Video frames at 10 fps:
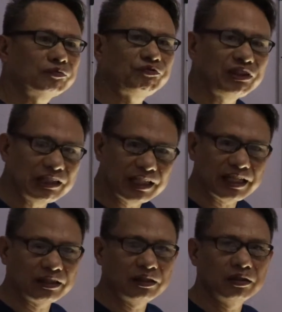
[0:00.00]
feel
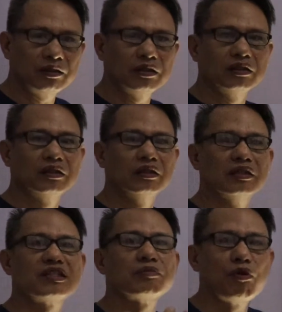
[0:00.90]
it,
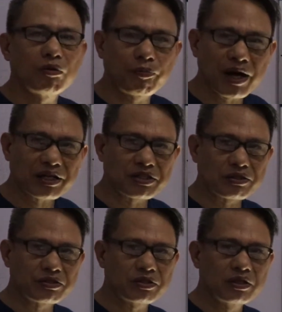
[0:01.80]
the small
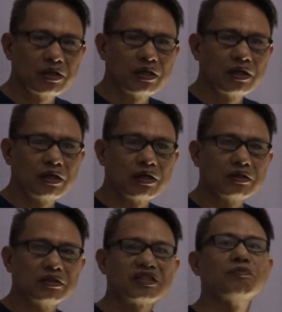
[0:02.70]
fractions,
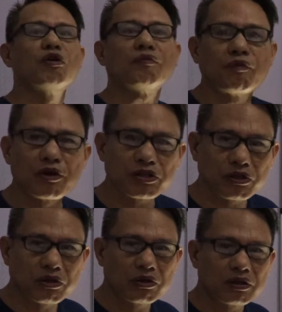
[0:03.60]
the small
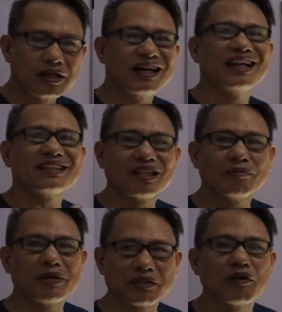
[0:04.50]
portion, a little
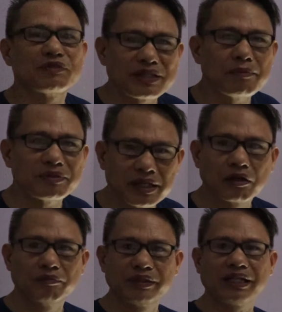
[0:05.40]
bit of something
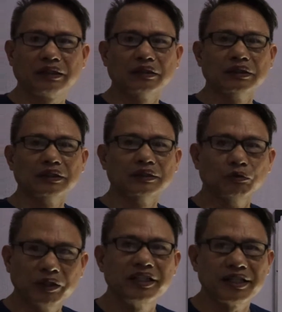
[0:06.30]
of that,
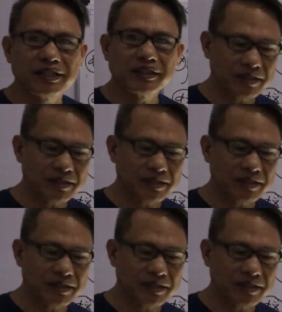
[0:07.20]
whether it